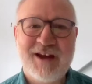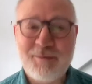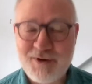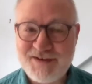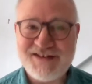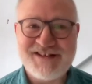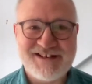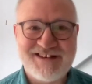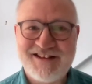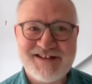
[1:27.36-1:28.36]
And Moses
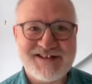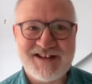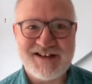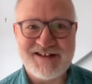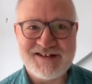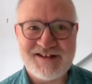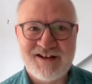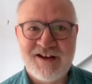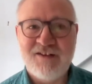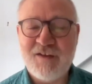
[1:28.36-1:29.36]
did these things.
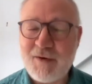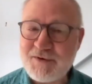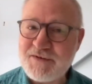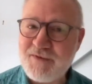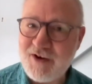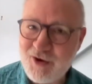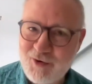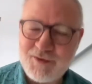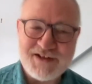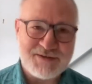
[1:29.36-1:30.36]
So that was a very
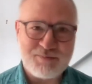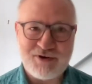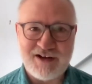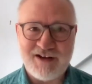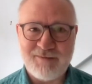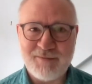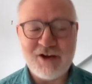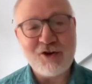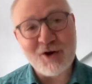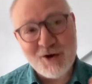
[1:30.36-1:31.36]
honest prayer.
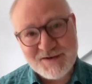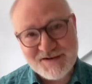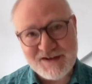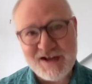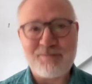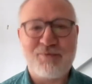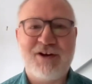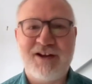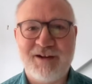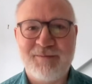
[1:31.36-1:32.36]
And God answered that
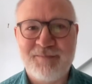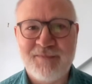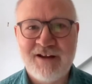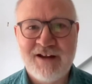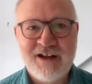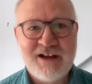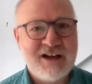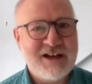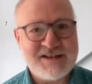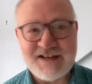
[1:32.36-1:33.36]
prayer.
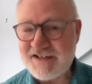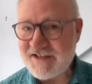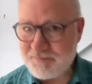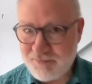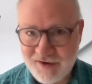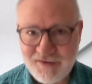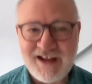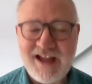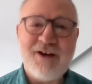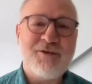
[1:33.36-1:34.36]
He sent his brother
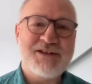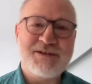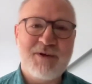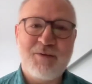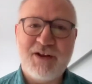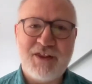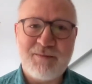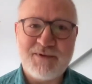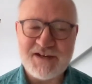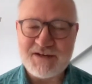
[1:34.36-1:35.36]
Aaron to be with
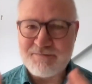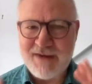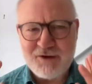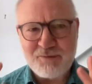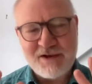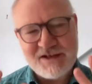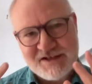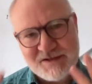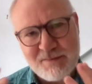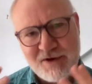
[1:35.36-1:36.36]
him as his mouthpiece
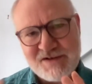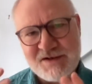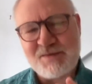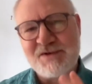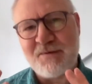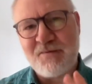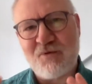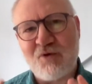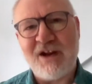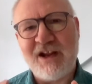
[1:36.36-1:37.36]
because Moses was
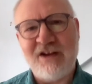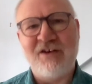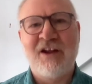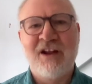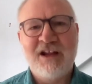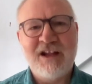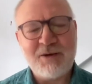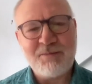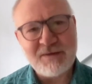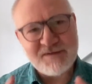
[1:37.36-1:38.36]
afraid. He had
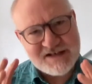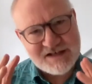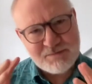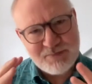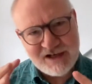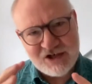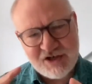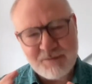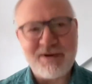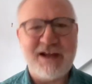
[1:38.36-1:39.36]
a bit of a speech
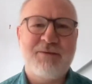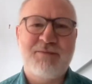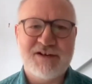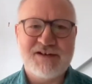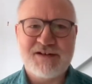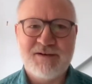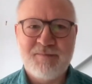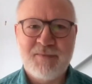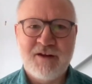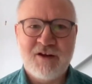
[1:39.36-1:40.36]
impediment.
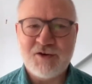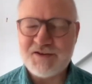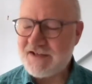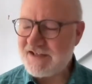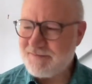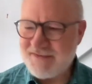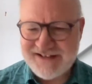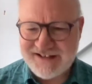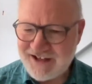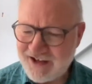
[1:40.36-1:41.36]
God said to him,
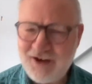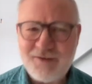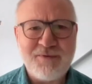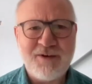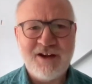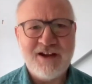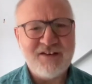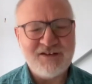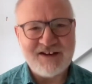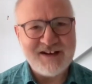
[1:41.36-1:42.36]
isn't it enough?
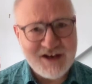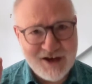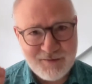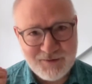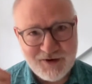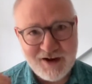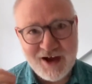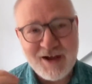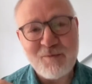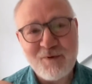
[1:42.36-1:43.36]
Isn't it enough that
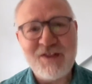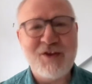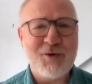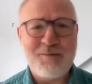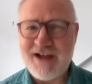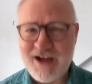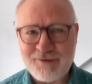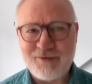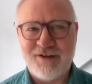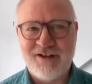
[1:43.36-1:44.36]
I'm with your
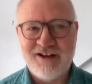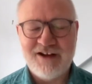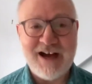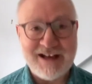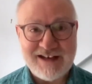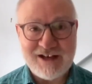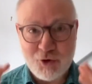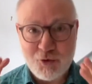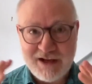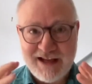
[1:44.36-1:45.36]
mouth? I did
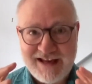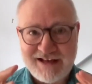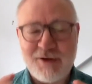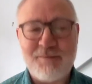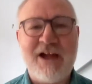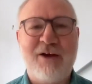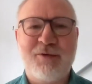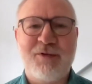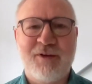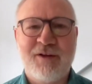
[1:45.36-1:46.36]
create the
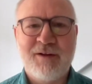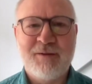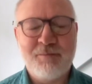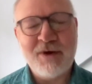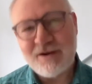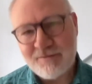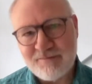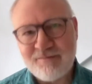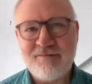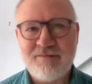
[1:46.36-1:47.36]
mouth. But,
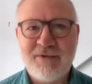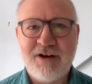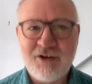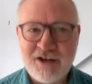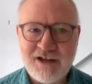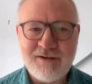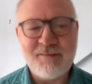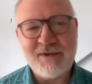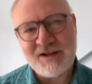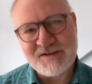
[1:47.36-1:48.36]
okay,
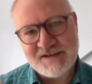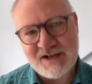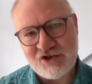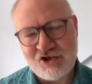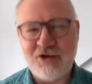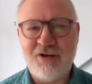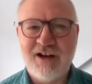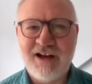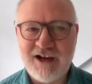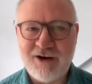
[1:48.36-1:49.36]
I'll send you
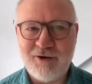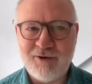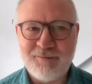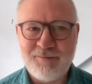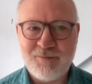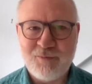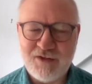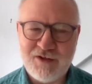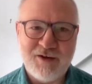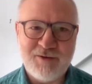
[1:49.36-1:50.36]
Aaron
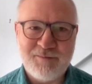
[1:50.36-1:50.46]
with you.